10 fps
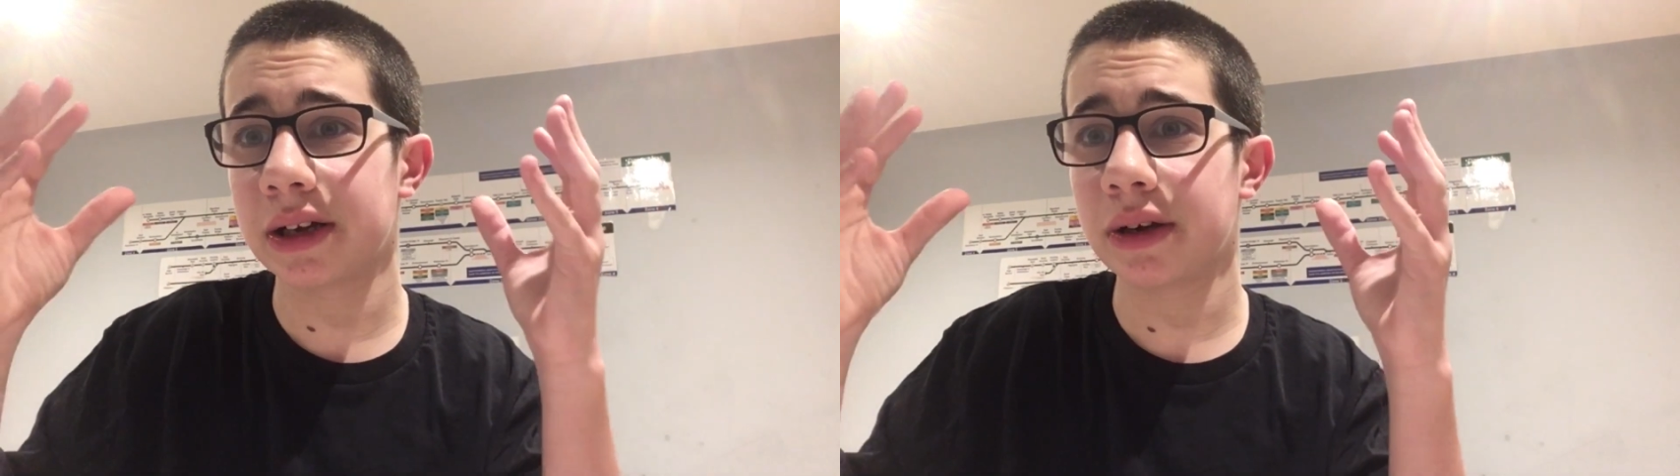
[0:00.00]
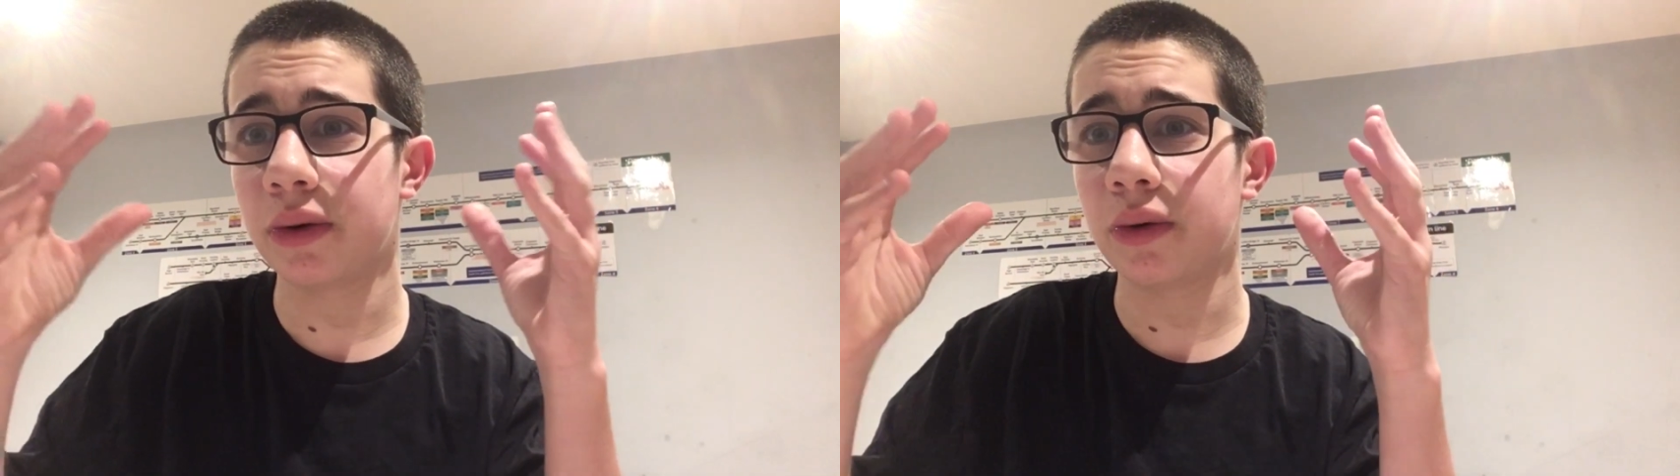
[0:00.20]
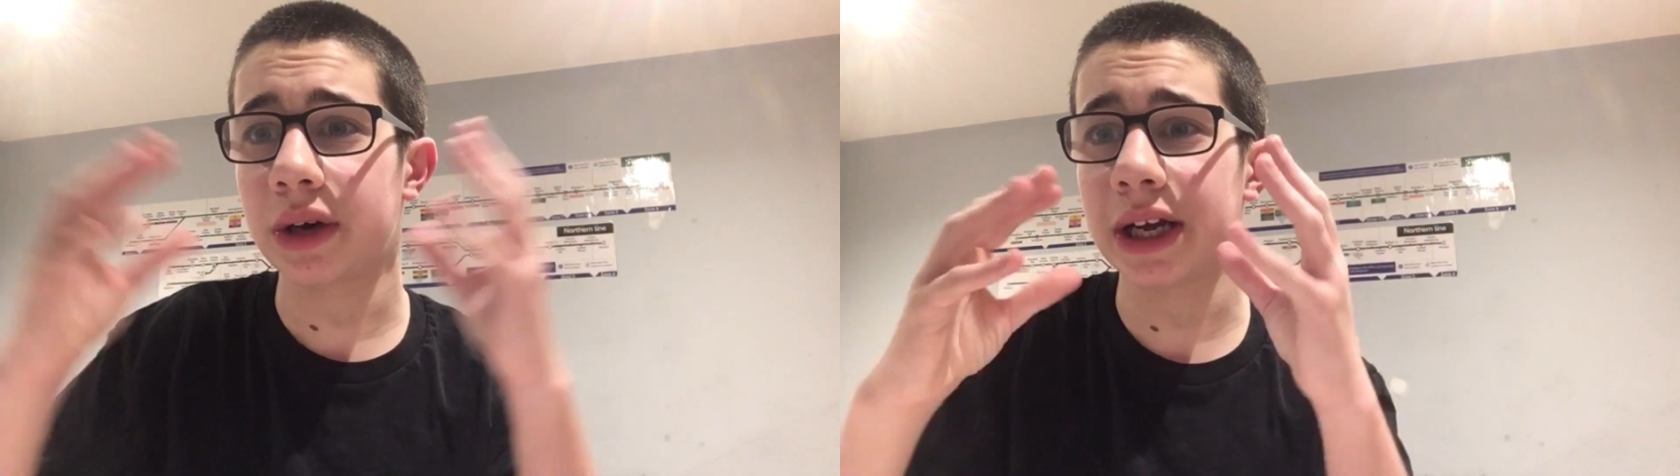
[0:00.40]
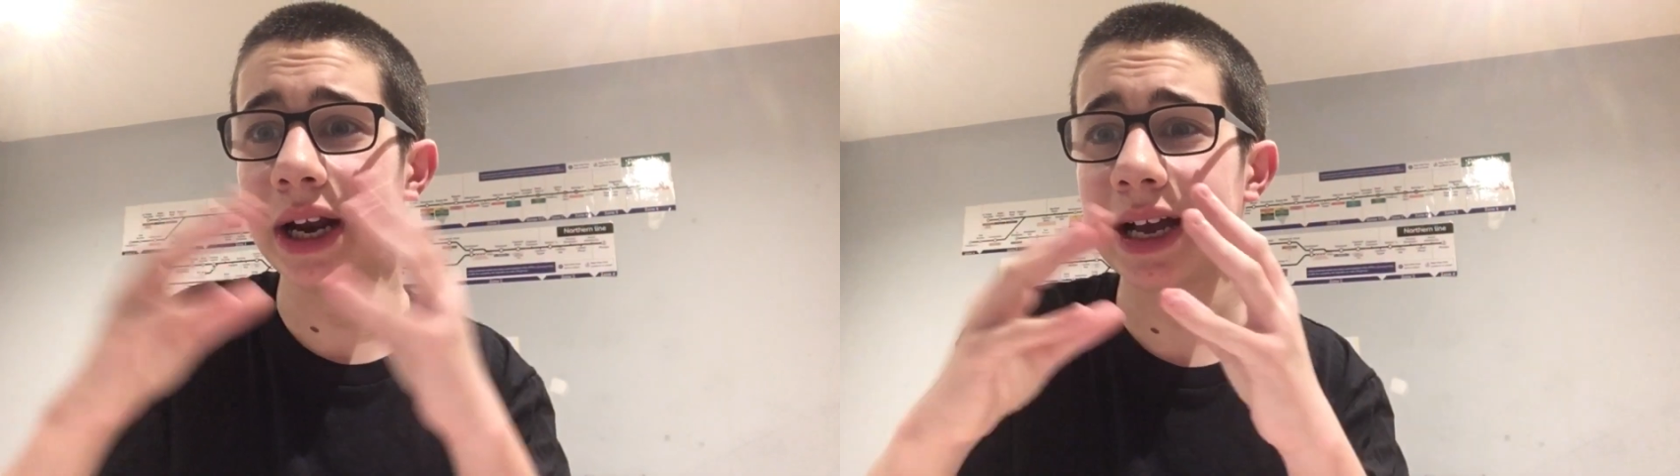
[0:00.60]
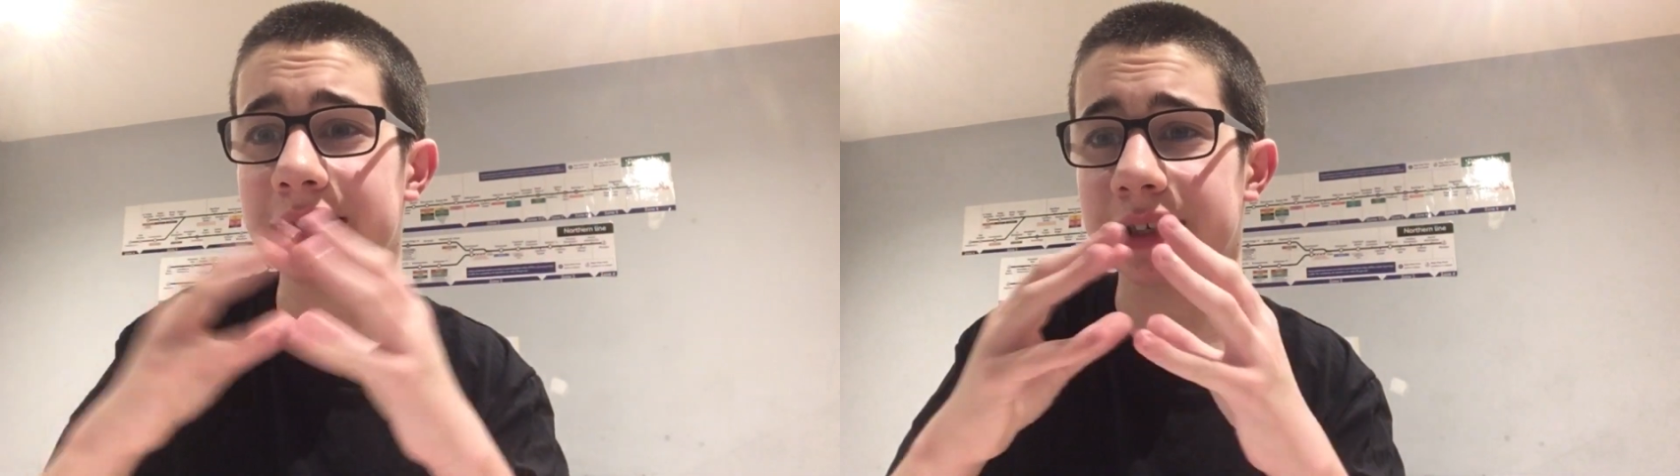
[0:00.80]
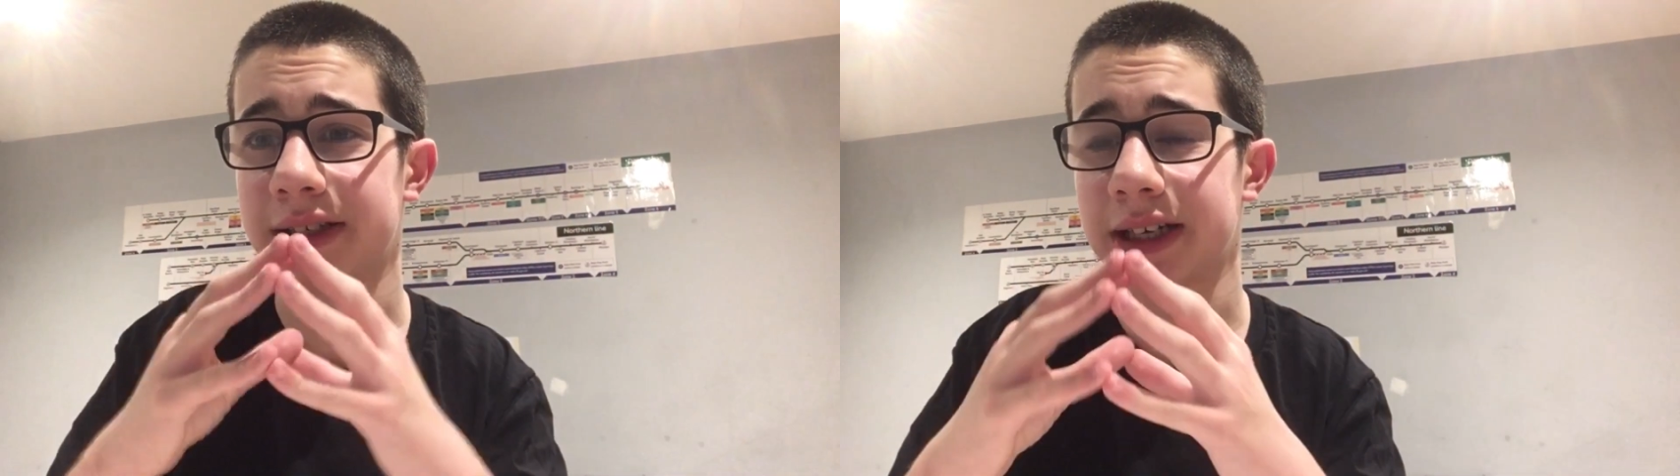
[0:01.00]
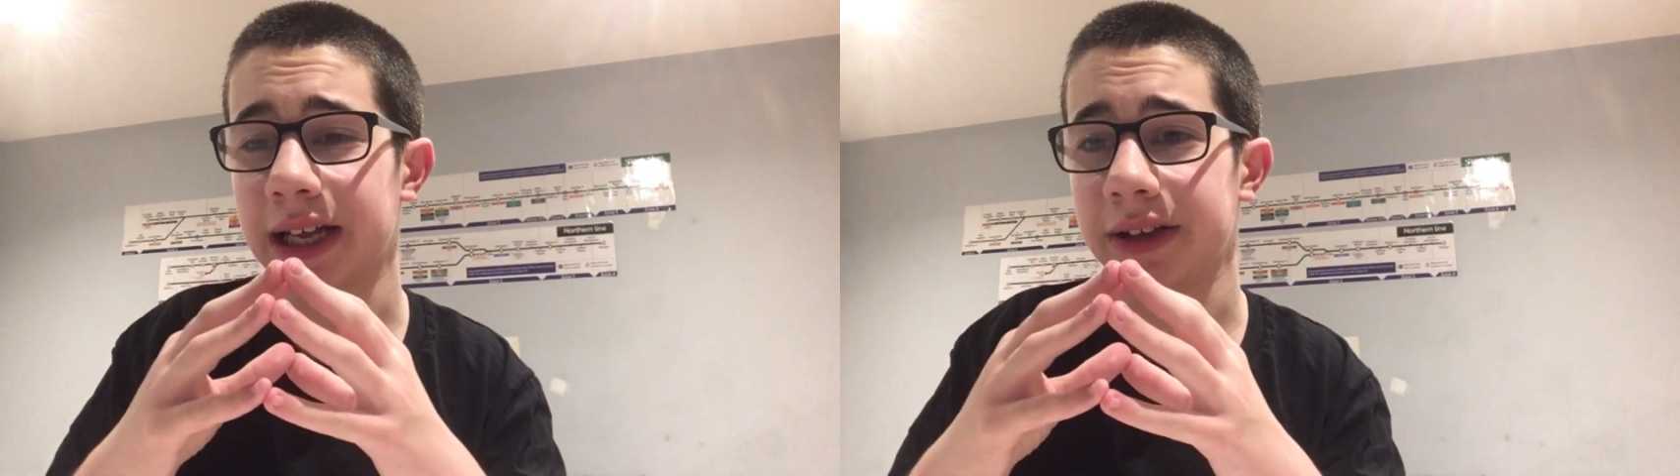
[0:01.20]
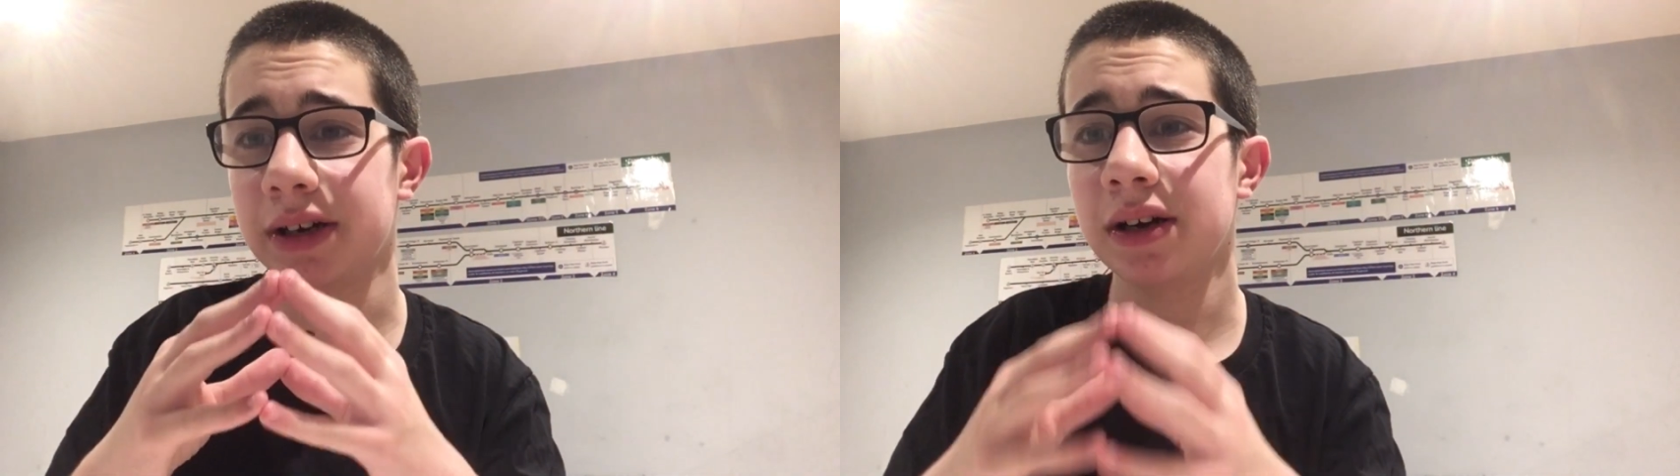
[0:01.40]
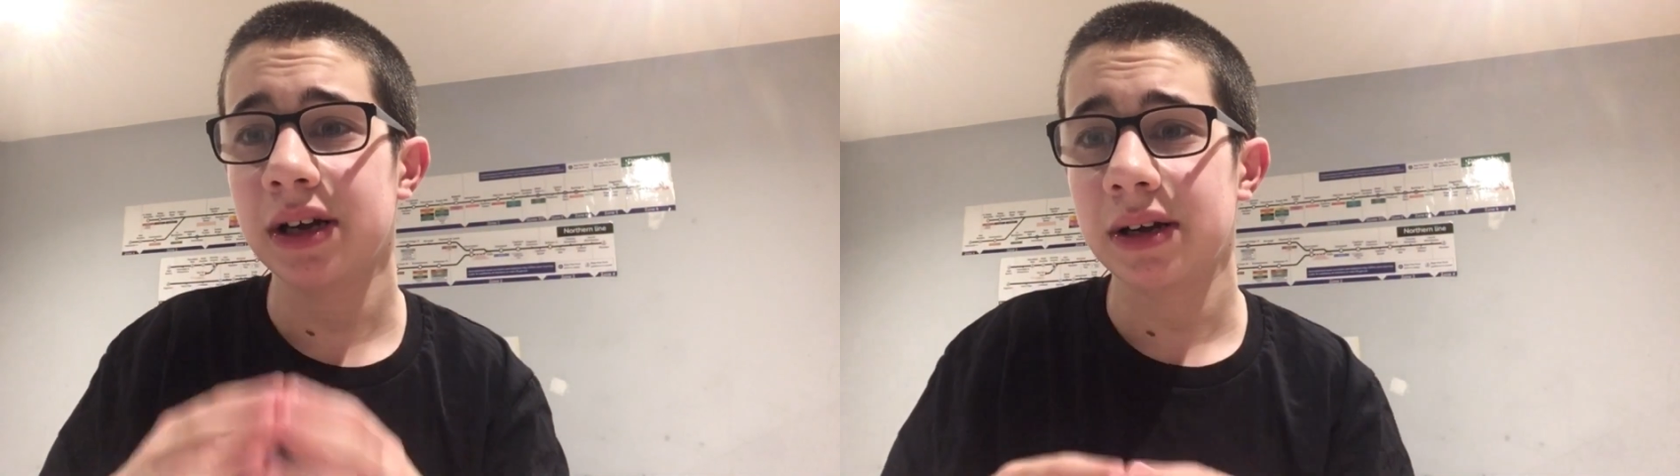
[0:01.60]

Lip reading: or connected together.